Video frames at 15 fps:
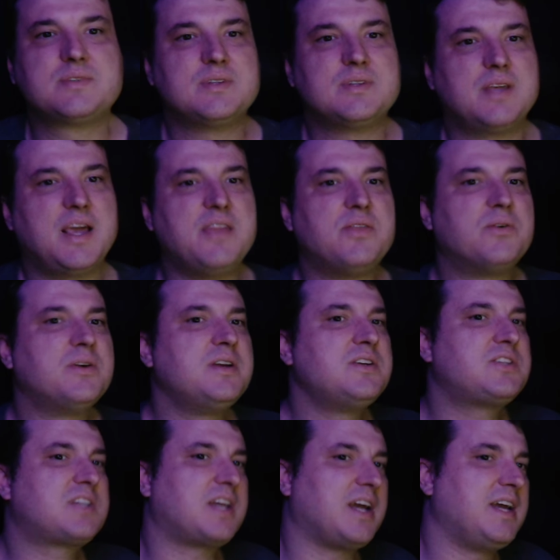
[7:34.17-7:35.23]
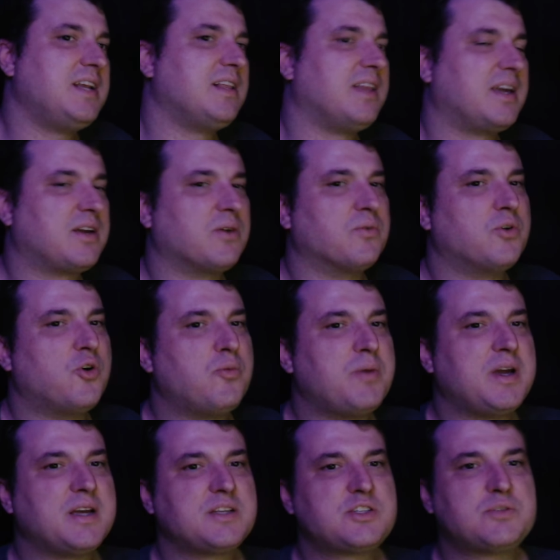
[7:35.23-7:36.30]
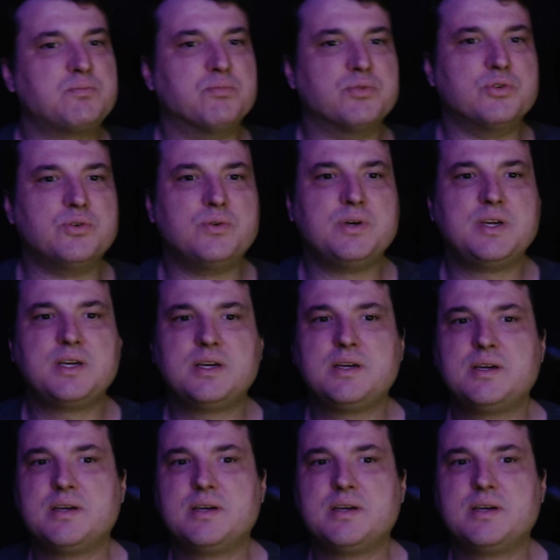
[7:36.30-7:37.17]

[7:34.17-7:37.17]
And there is kind of like a romance brewing